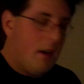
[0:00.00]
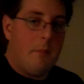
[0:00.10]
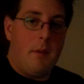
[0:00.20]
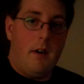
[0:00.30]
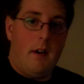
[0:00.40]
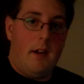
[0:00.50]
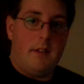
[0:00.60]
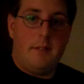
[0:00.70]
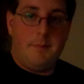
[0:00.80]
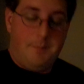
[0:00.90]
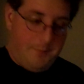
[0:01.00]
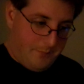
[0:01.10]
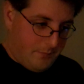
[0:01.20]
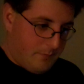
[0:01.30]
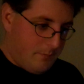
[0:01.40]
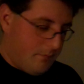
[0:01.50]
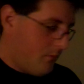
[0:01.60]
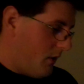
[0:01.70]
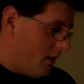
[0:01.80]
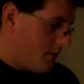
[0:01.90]
But,
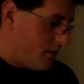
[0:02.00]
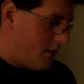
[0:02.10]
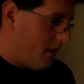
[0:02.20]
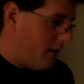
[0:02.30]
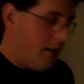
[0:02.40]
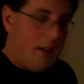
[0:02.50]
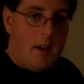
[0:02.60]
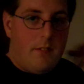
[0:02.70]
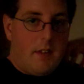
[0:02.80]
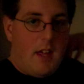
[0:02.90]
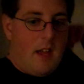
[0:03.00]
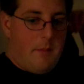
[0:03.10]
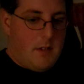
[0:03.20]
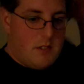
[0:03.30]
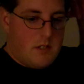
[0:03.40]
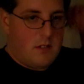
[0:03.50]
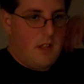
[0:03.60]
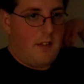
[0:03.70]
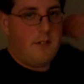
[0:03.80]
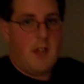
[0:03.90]
interestingly enough, the game is
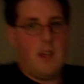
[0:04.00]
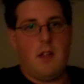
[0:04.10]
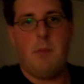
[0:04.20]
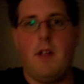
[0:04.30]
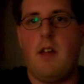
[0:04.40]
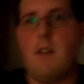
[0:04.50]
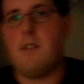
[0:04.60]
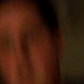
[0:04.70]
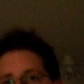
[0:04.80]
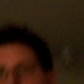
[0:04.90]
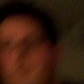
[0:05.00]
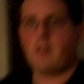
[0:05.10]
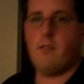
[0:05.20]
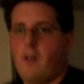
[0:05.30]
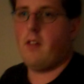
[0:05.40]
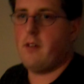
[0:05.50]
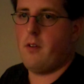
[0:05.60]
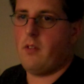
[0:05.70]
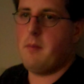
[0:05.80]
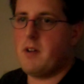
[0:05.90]
entertaining, plenty entertaining. It's like Fallout,
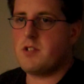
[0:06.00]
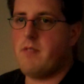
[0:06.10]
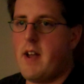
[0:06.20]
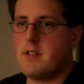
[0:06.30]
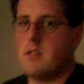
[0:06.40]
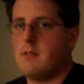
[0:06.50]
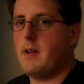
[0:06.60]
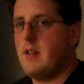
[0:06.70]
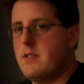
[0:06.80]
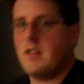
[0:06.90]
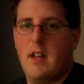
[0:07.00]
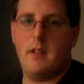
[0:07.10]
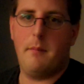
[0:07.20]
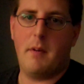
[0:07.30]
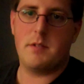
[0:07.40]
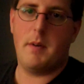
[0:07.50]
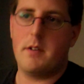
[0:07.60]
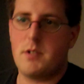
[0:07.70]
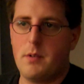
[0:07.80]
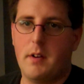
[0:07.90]
only much faster pace and a much better
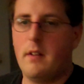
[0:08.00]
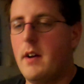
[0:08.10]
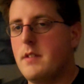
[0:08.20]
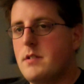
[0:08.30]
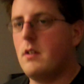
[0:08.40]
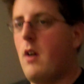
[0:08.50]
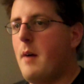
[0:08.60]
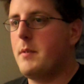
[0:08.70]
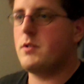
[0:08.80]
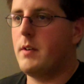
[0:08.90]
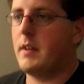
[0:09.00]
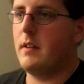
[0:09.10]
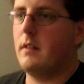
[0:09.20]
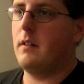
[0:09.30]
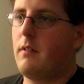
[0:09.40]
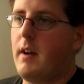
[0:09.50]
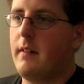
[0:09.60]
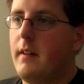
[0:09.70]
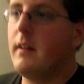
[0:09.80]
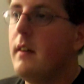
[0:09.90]
storyline, so I'm enjoying it
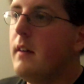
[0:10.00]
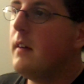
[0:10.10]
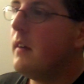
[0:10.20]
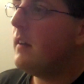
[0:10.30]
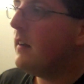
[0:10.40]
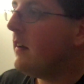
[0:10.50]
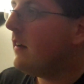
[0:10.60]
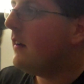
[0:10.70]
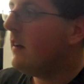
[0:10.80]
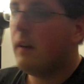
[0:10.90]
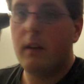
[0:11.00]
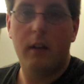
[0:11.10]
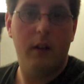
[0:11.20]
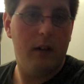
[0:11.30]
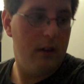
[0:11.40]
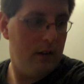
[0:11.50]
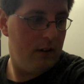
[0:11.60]
greatly. You didn't say anything about the LAN.